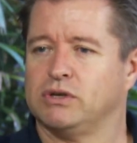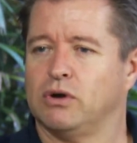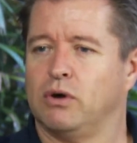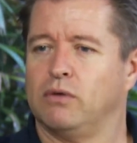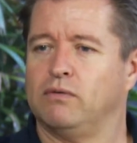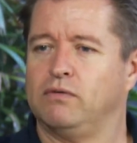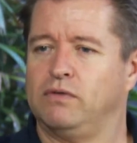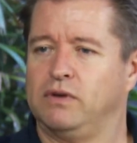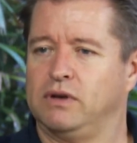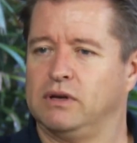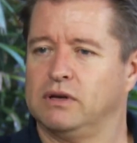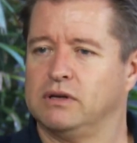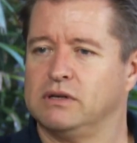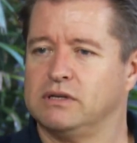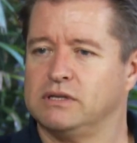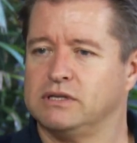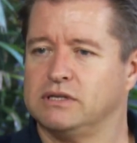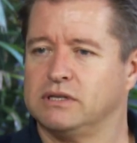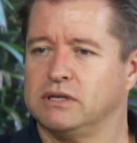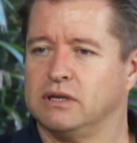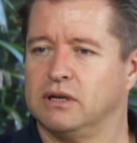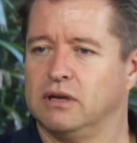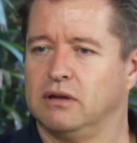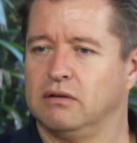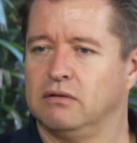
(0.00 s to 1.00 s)

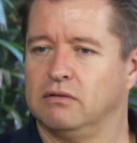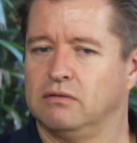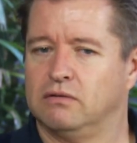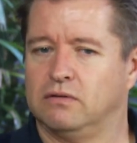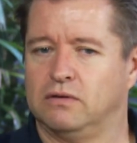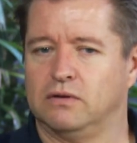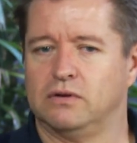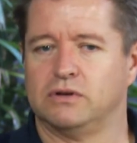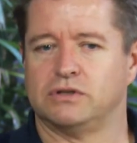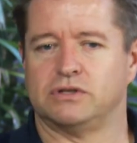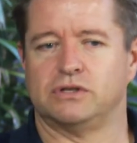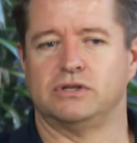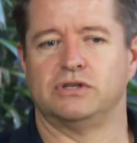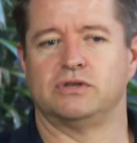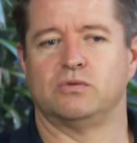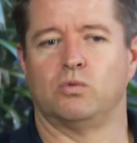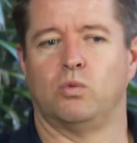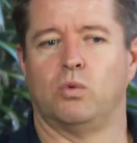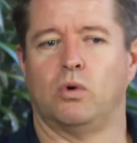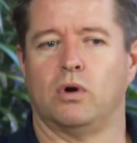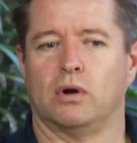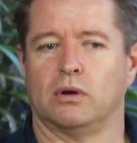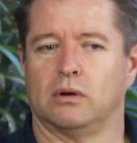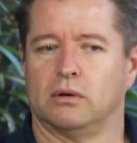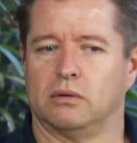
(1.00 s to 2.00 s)
obvious versus
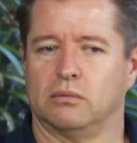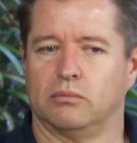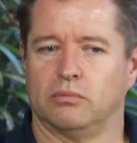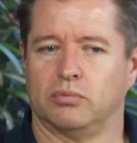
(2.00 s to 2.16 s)
what